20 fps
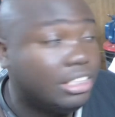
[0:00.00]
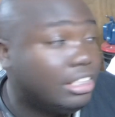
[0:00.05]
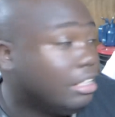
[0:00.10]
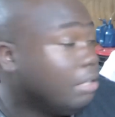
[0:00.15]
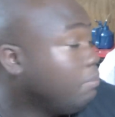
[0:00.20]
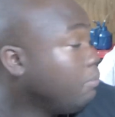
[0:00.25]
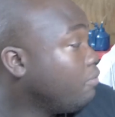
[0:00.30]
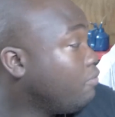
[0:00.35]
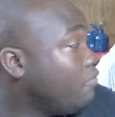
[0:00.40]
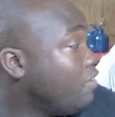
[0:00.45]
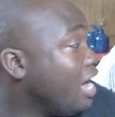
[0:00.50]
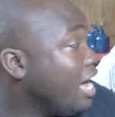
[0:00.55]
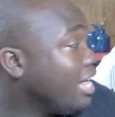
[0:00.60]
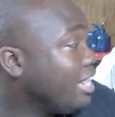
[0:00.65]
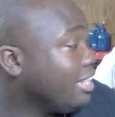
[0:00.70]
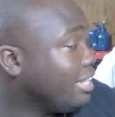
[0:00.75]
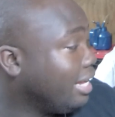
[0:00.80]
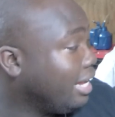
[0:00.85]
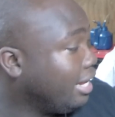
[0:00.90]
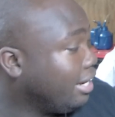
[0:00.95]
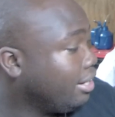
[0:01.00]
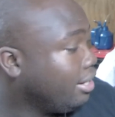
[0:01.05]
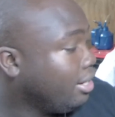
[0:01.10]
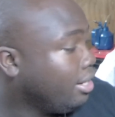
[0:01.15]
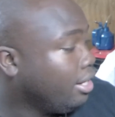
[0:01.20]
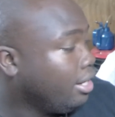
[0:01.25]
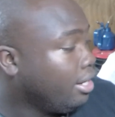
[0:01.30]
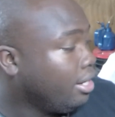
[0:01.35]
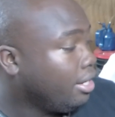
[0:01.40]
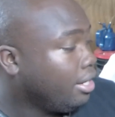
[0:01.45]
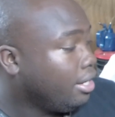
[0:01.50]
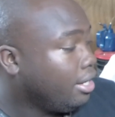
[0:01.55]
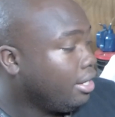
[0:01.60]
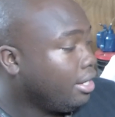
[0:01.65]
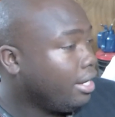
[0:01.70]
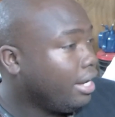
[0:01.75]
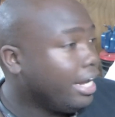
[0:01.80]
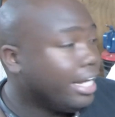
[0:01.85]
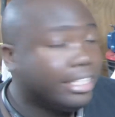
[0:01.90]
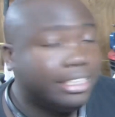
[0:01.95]
simple fact that
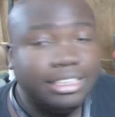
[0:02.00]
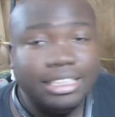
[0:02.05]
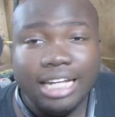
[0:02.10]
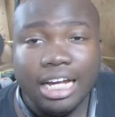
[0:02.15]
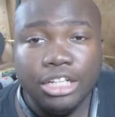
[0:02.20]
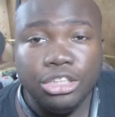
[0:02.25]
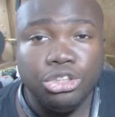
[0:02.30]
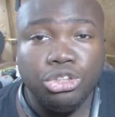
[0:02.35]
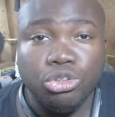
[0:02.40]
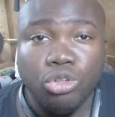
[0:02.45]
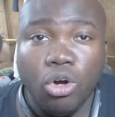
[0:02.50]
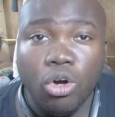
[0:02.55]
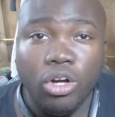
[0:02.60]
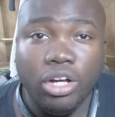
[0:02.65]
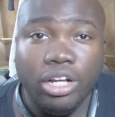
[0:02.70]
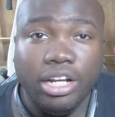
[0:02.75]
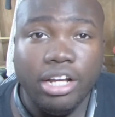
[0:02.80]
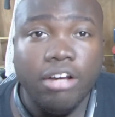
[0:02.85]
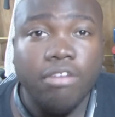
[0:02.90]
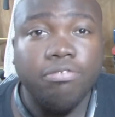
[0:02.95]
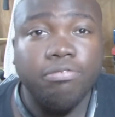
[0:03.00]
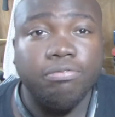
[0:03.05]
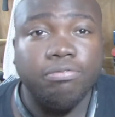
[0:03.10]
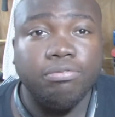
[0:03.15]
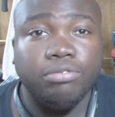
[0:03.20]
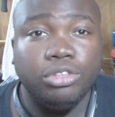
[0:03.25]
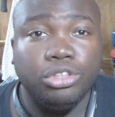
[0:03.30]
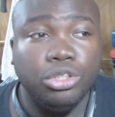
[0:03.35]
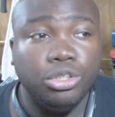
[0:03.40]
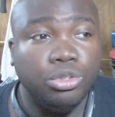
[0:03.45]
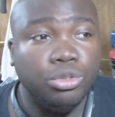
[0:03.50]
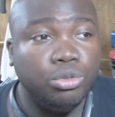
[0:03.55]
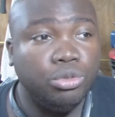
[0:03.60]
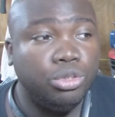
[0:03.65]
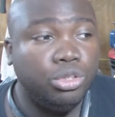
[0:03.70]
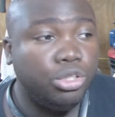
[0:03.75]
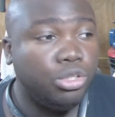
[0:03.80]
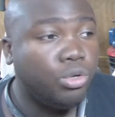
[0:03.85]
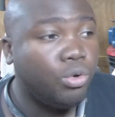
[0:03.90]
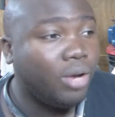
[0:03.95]
it's not strong enough to
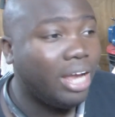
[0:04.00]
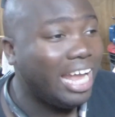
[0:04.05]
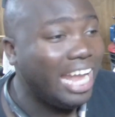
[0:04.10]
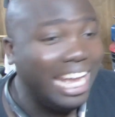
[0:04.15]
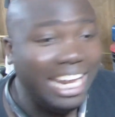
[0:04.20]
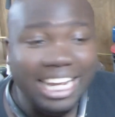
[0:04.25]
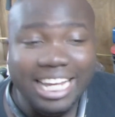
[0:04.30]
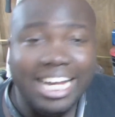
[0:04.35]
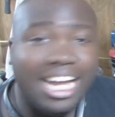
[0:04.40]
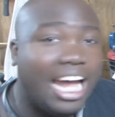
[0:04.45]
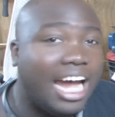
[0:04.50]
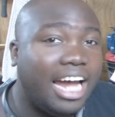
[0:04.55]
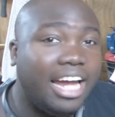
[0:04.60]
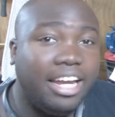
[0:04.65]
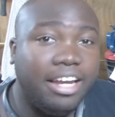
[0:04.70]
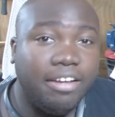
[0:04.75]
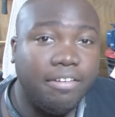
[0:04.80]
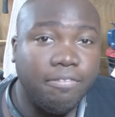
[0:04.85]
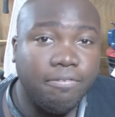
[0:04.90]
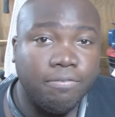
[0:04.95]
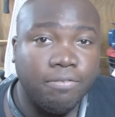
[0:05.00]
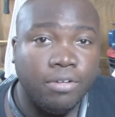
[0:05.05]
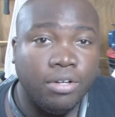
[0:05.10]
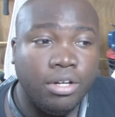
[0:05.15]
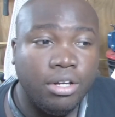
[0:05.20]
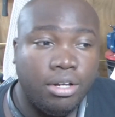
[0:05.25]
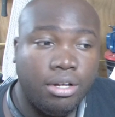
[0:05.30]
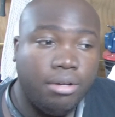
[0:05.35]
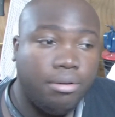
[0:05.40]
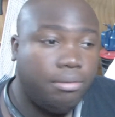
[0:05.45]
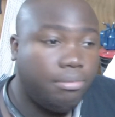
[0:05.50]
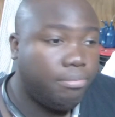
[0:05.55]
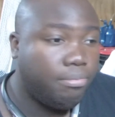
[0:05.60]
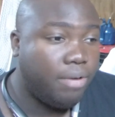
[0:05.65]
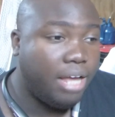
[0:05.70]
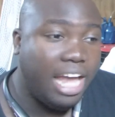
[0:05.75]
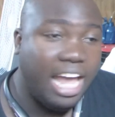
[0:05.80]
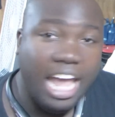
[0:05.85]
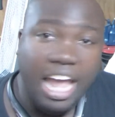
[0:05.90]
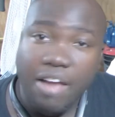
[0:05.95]
do any kind of
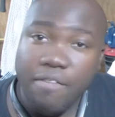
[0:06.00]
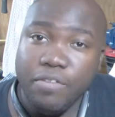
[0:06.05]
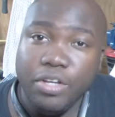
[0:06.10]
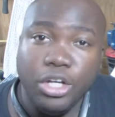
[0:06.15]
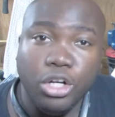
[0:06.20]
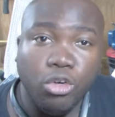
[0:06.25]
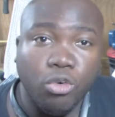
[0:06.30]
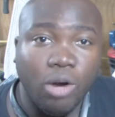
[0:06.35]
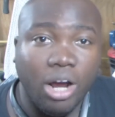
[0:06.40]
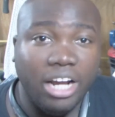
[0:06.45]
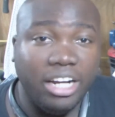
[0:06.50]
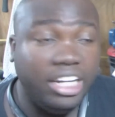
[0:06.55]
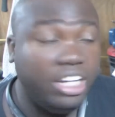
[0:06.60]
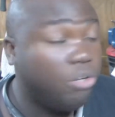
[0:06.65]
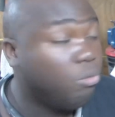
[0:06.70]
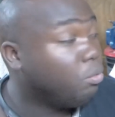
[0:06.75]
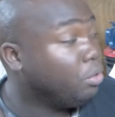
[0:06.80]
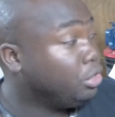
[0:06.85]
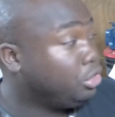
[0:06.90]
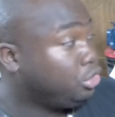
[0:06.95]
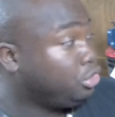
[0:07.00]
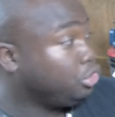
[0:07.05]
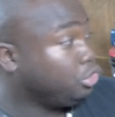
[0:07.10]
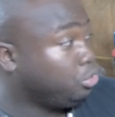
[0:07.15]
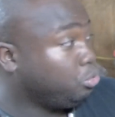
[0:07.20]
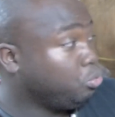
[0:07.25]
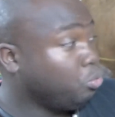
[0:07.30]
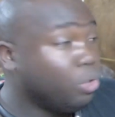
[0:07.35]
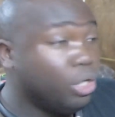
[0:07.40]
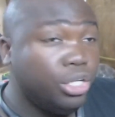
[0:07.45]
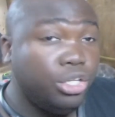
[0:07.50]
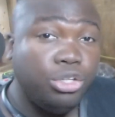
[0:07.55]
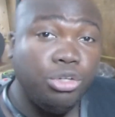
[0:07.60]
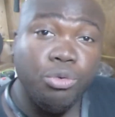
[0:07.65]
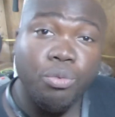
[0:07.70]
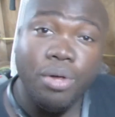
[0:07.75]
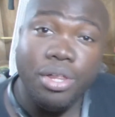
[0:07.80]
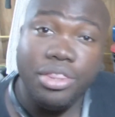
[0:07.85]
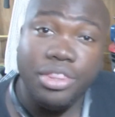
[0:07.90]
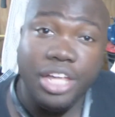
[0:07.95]
heavy grinding, which is what
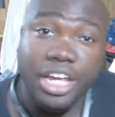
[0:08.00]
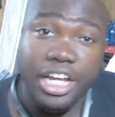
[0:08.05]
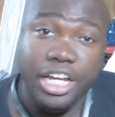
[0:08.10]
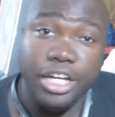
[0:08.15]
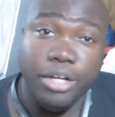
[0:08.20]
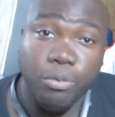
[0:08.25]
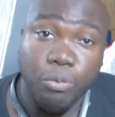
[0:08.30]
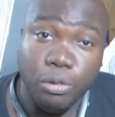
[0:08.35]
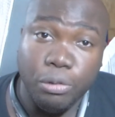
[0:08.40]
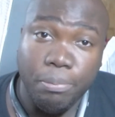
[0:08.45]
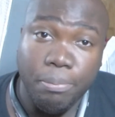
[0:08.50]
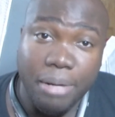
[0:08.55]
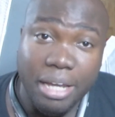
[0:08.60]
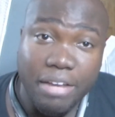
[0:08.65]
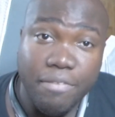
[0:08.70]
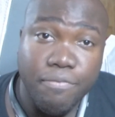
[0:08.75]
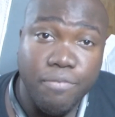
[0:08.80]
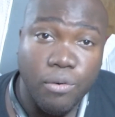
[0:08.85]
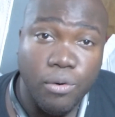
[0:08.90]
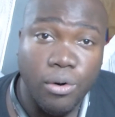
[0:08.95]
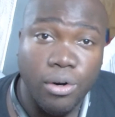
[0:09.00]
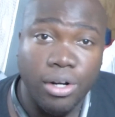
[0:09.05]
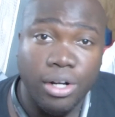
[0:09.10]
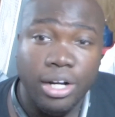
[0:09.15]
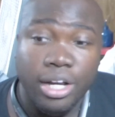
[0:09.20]
you would think it would be for.